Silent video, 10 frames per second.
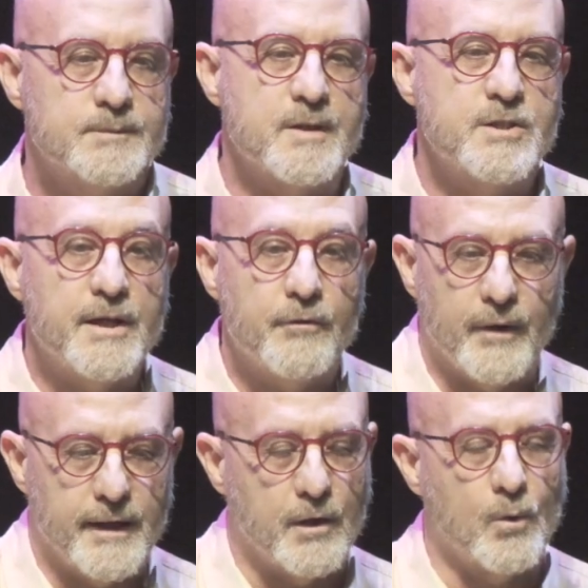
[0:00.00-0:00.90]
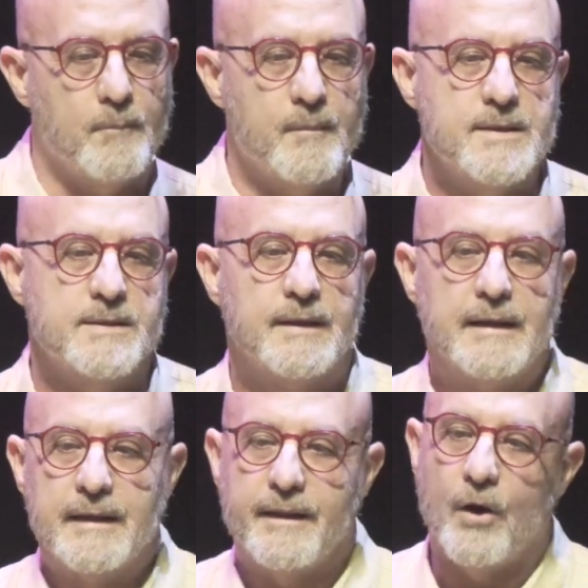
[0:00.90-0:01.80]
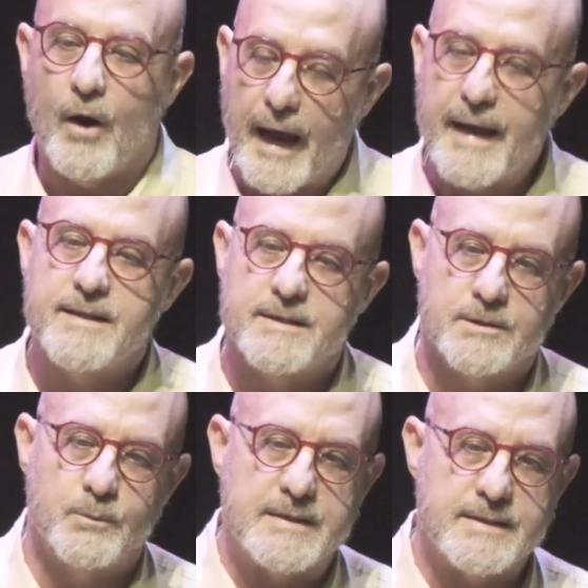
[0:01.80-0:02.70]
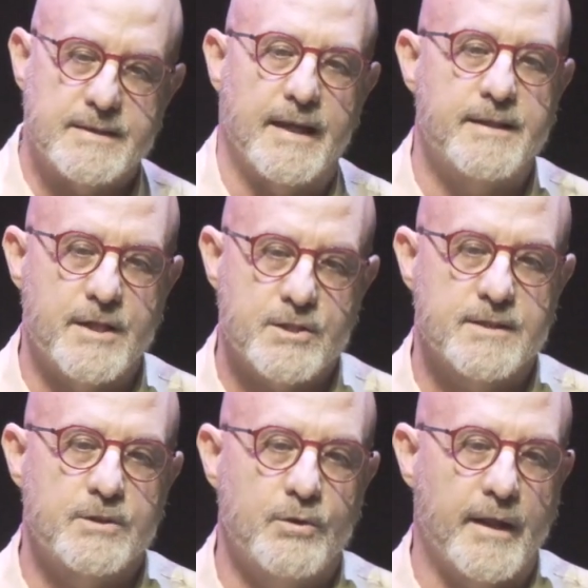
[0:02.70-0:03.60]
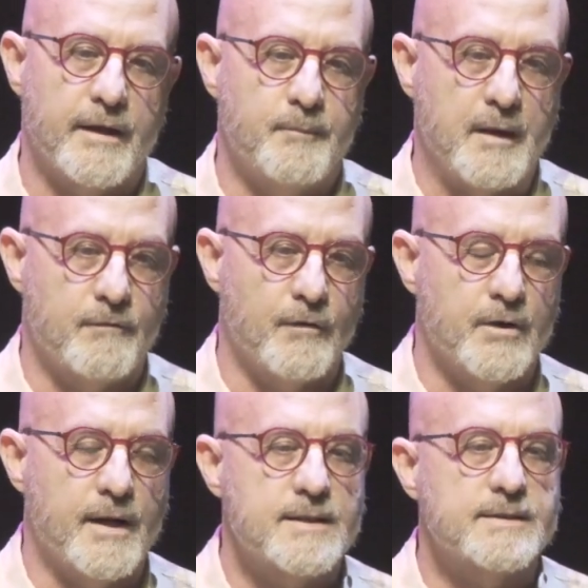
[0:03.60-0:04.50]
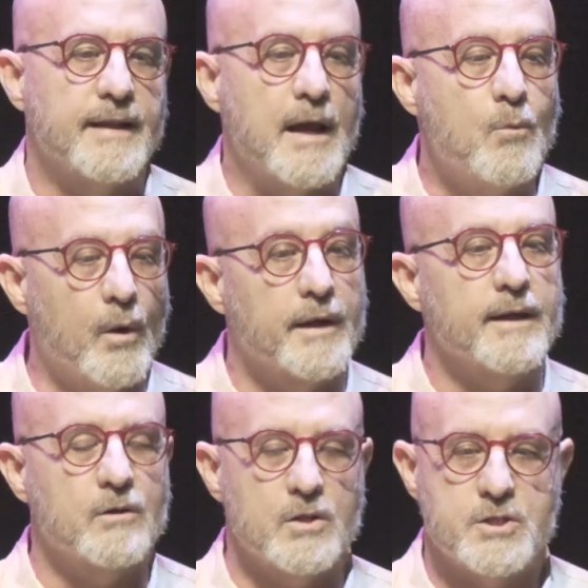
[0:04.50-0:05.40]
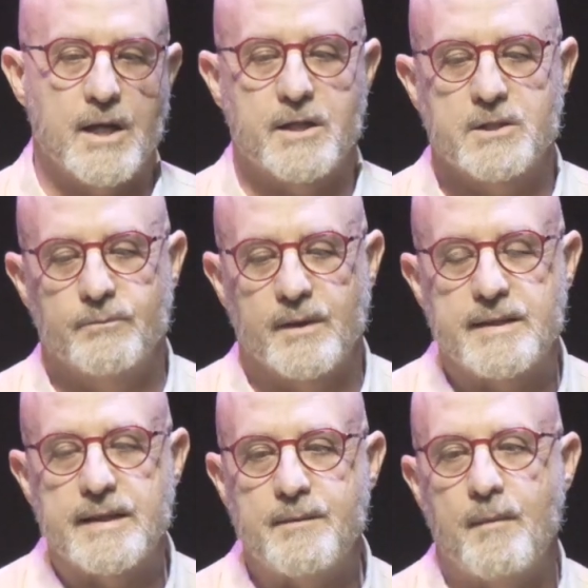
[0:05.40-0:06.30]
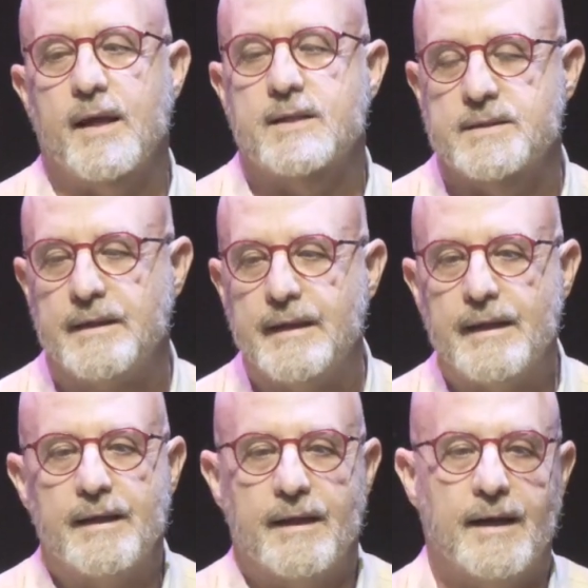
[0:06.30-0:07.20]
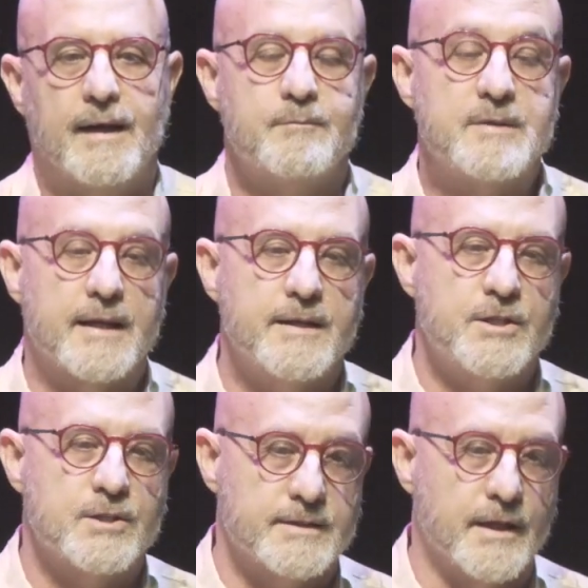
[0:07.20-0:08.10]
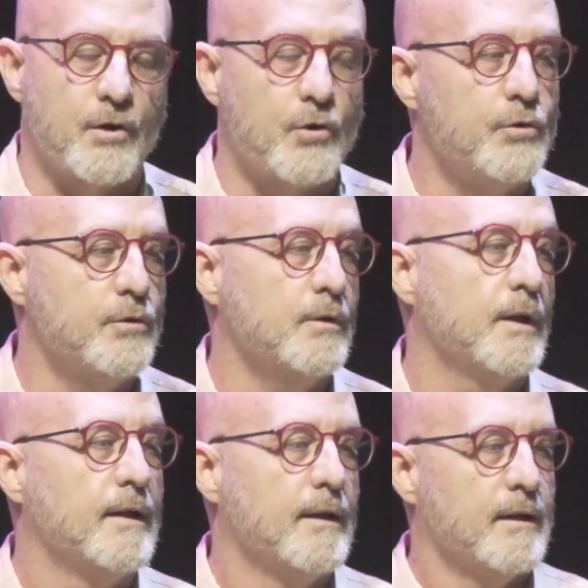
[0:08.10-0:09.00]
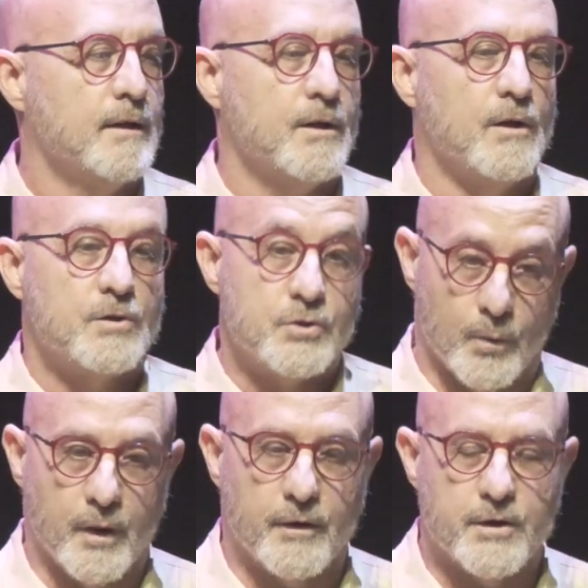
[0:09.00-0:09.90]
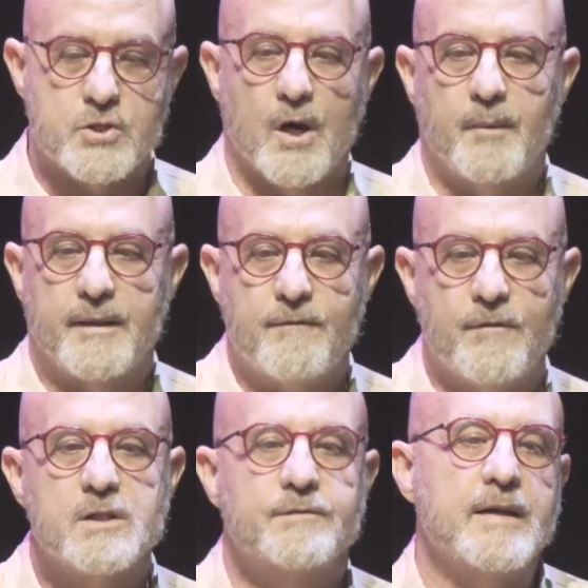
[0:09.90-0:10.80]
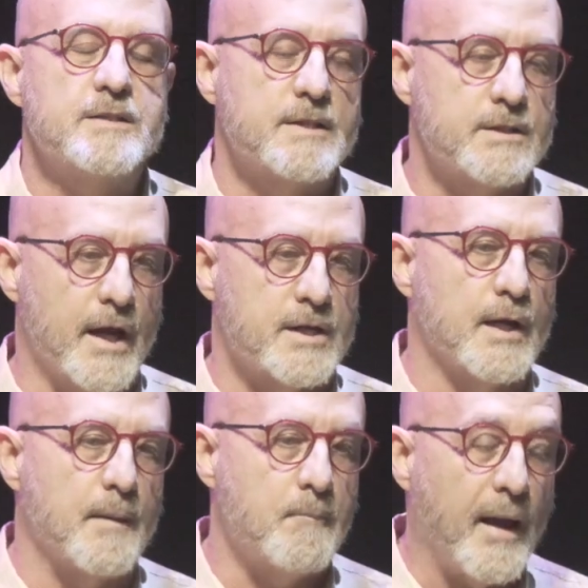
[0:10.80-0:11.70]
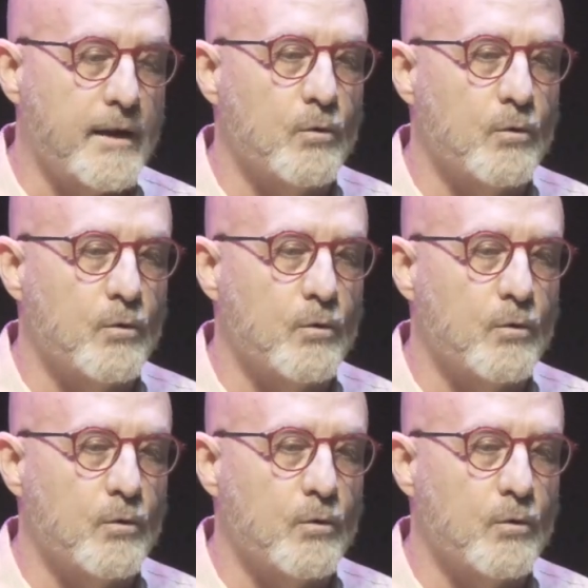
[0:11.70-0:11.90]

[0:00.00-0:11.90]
machinery, and equipment. There are 8 Swiss technicians that have been flown out, and they work in conjunction with TMAC's technicians and crew to work on the job. But their first phase is to actually unpack